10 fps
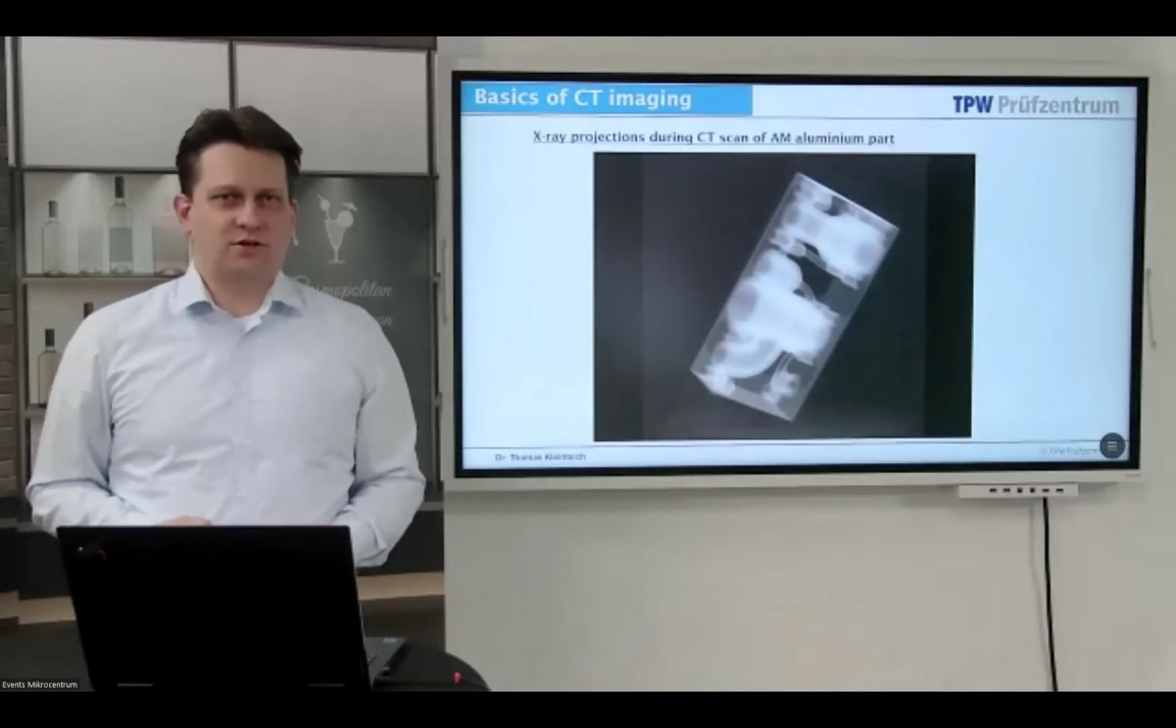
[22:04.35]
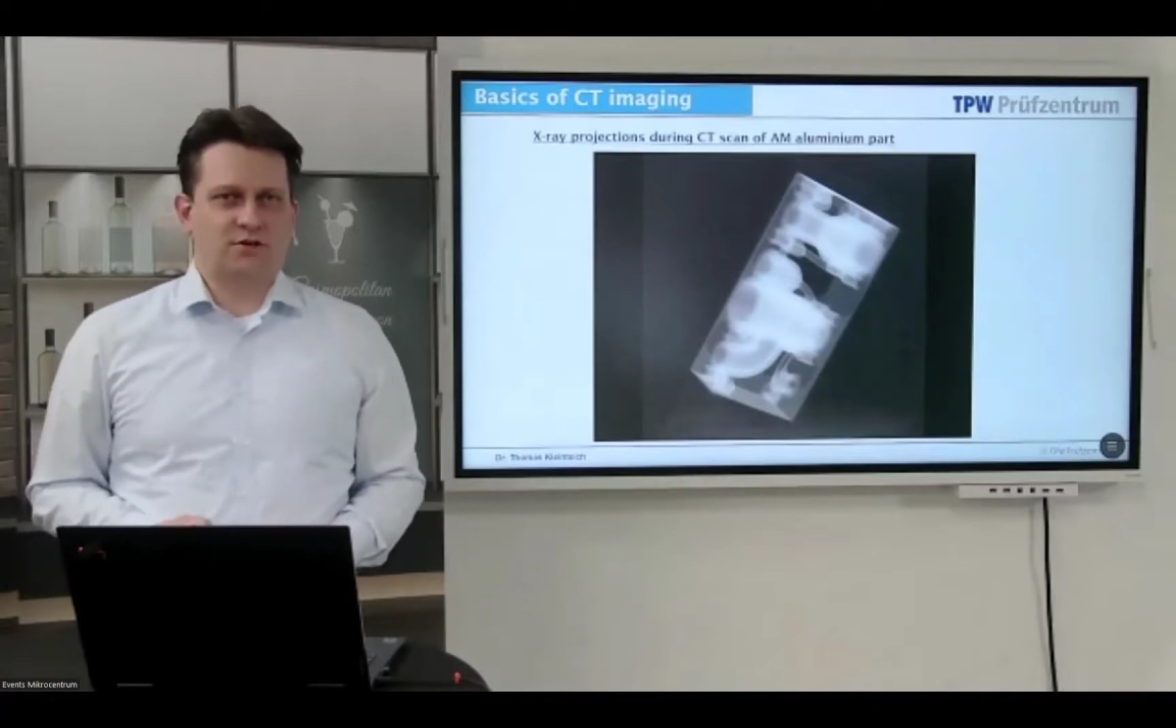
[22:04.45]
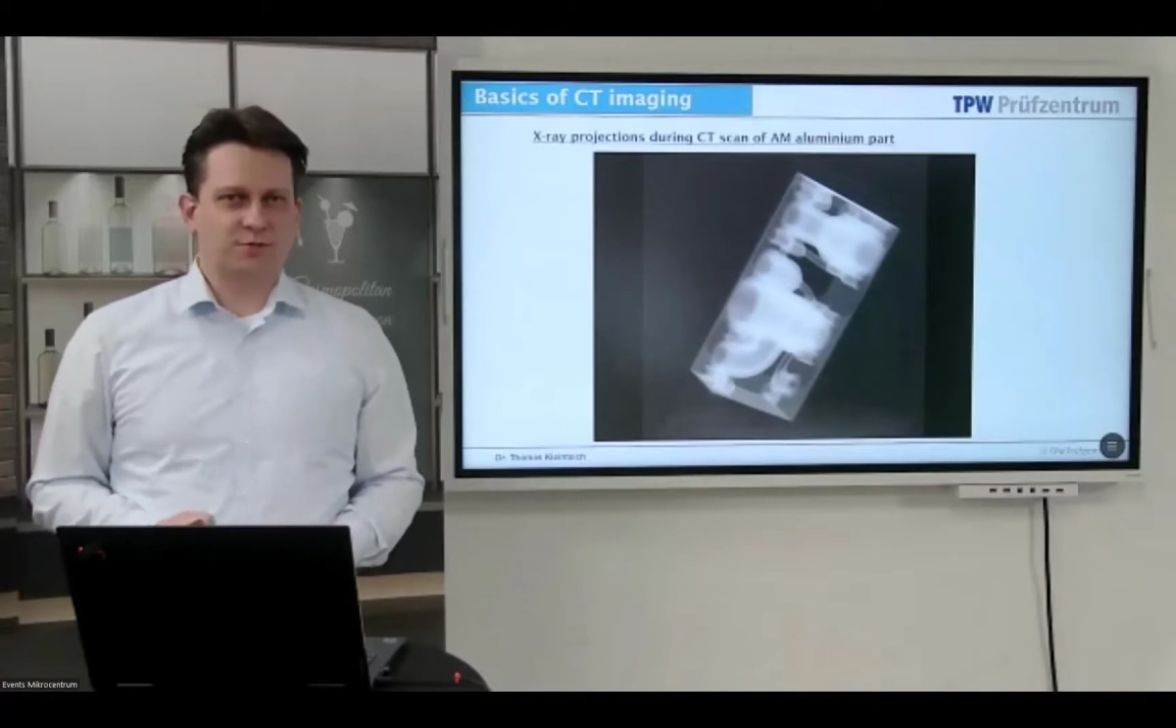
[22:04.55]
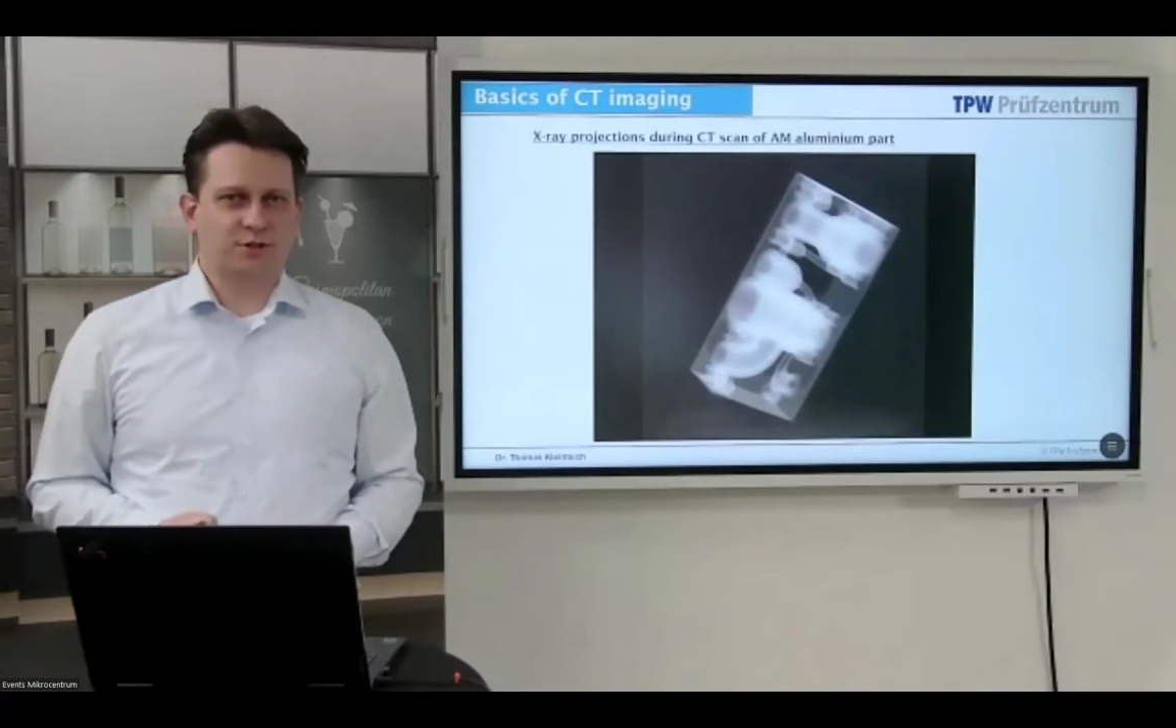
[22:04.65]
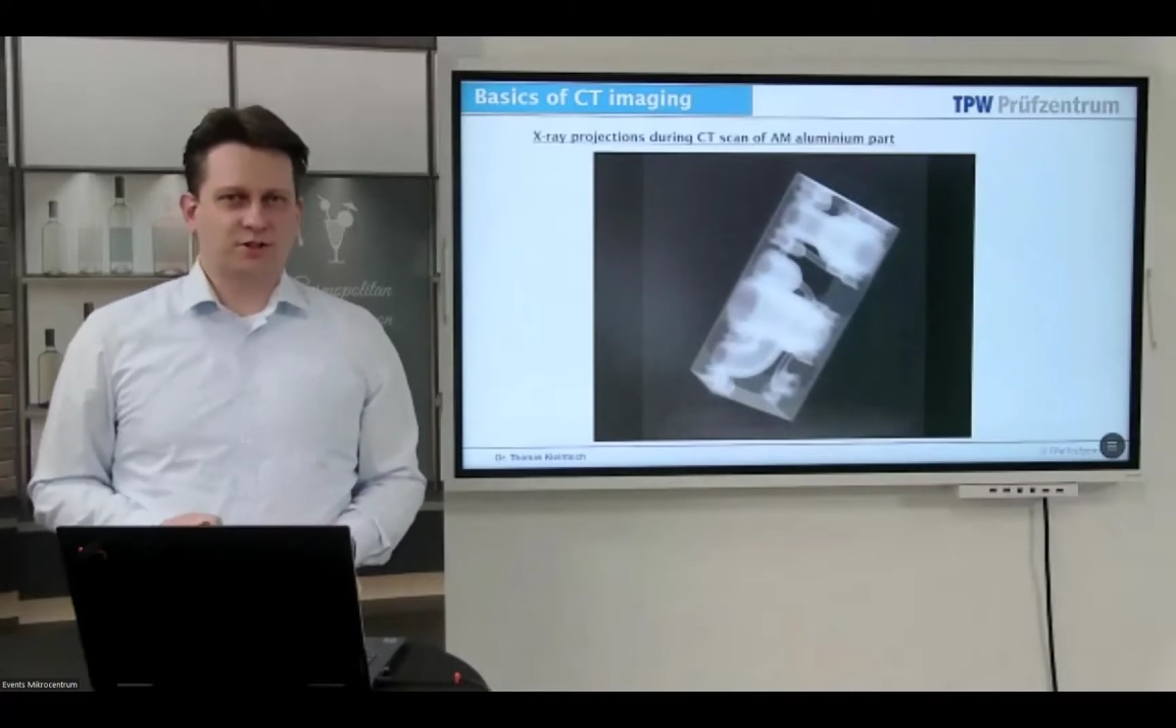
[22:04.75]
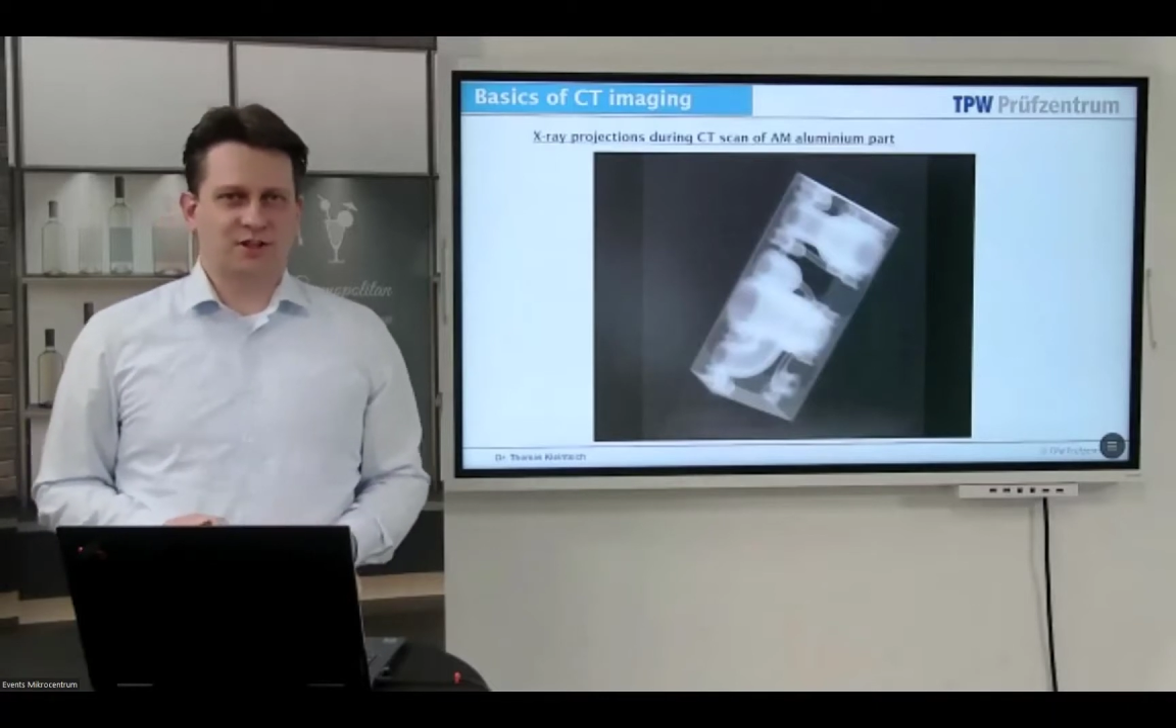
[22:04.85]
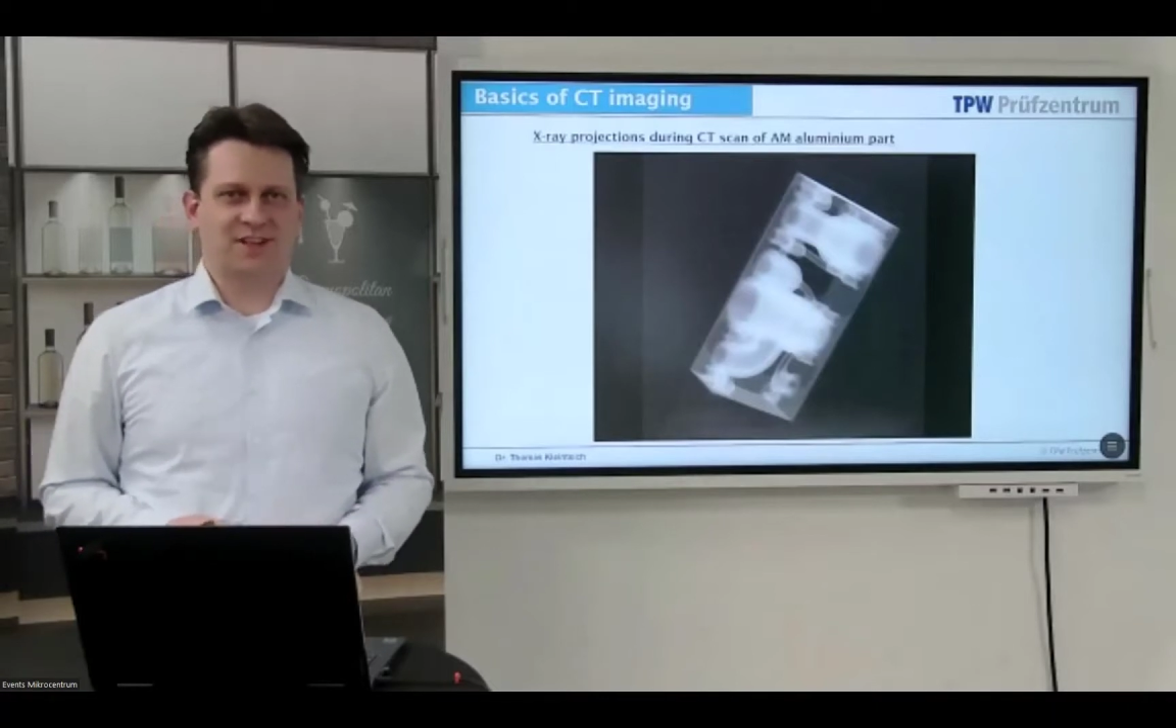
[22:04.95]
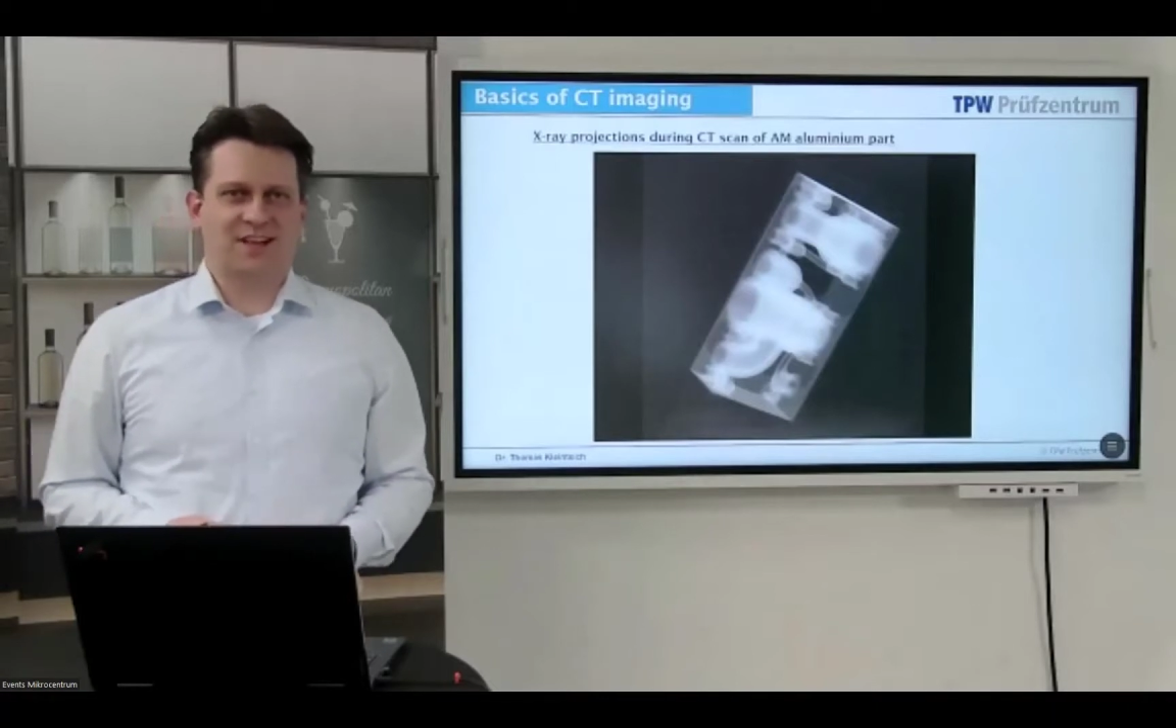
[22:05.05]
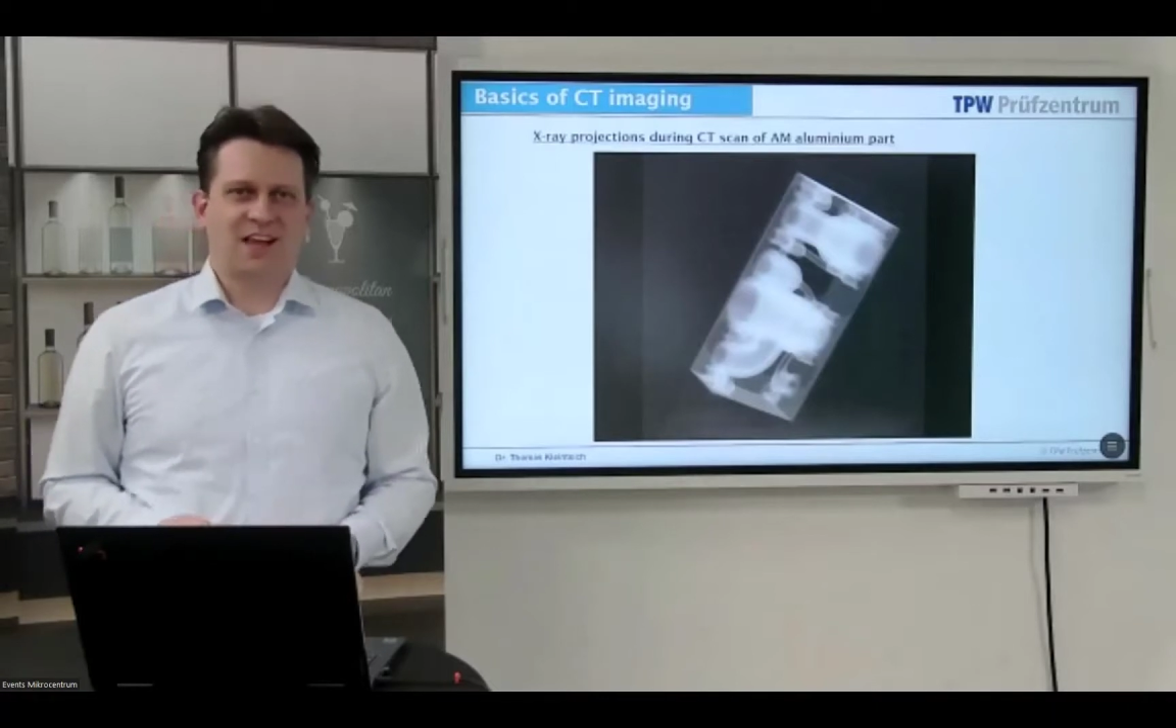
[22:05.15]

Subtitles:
the hospital,